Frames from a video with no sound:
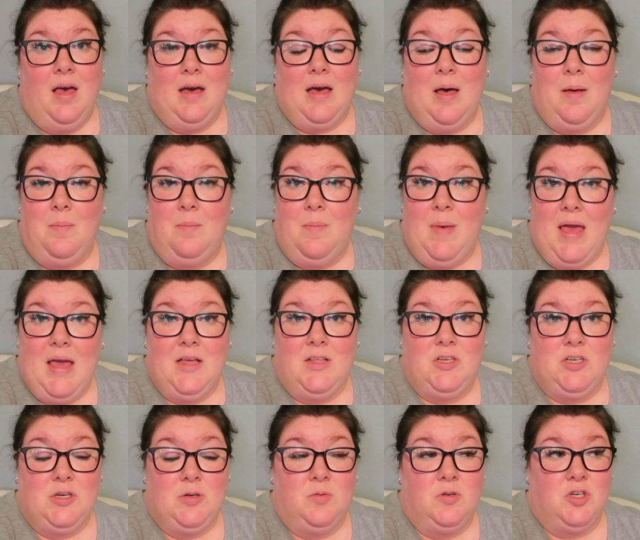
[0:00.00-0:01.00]
come May,
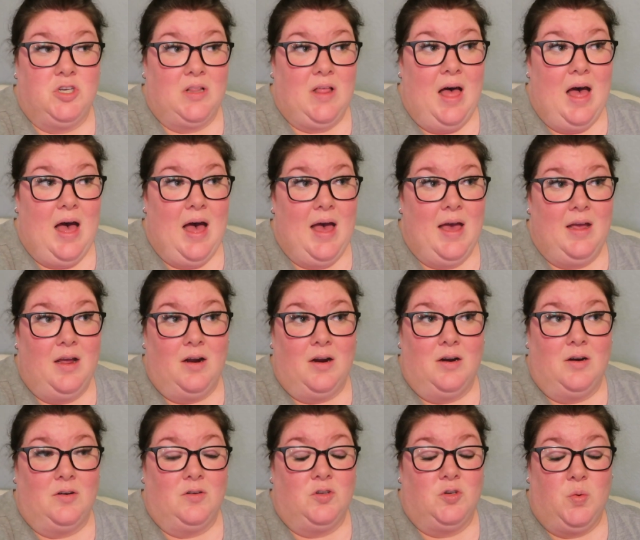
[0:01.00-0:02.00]
June, July,
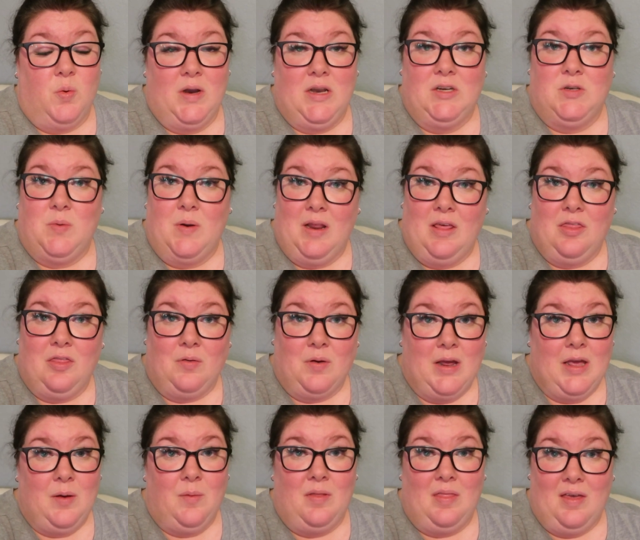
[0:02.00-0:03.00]
or
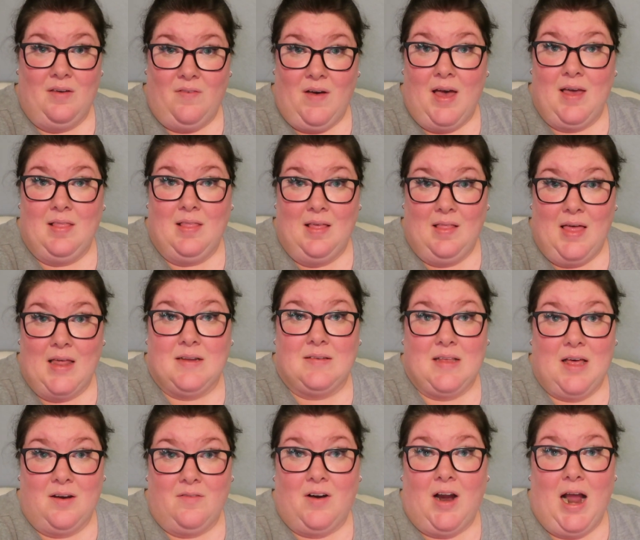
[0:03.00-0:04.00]
2023 when they finally let
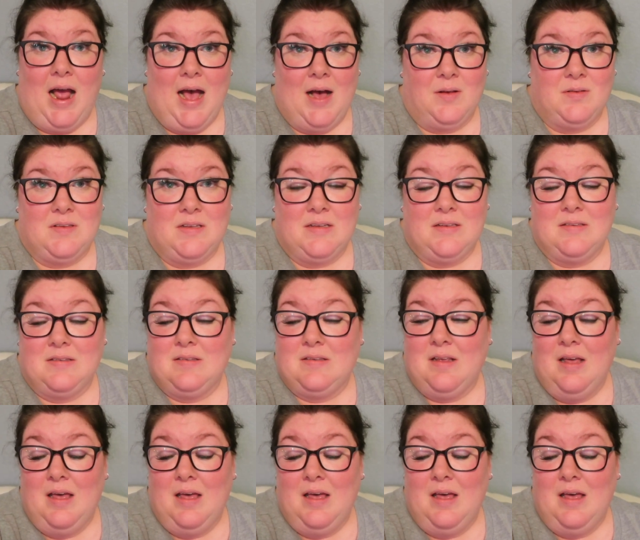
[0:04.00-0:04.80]
us out of our houses,